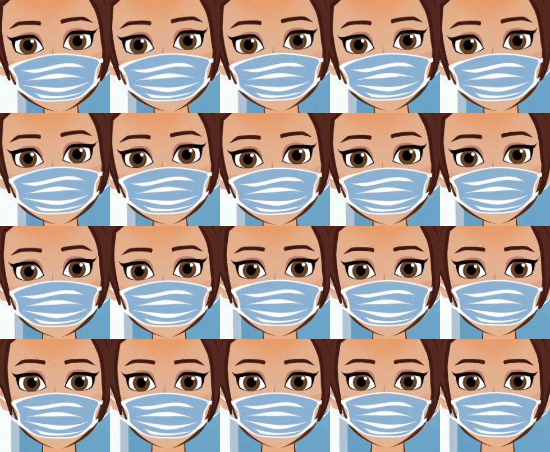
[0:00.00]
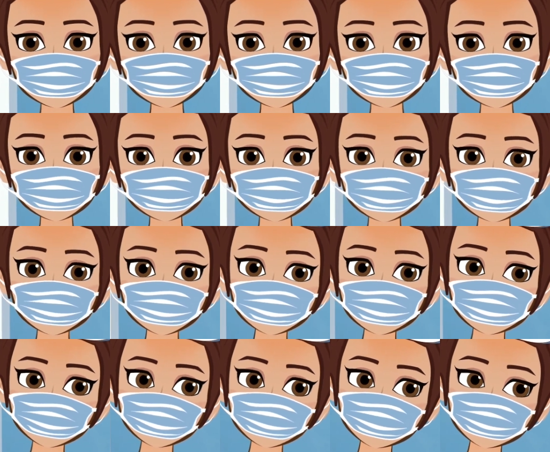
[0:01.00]
was solved. They called me
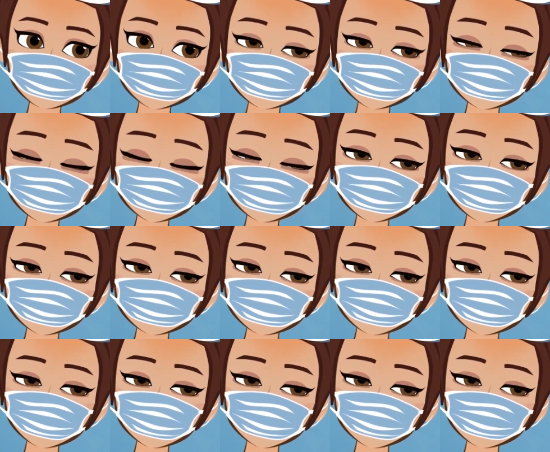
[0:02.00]
over to talk to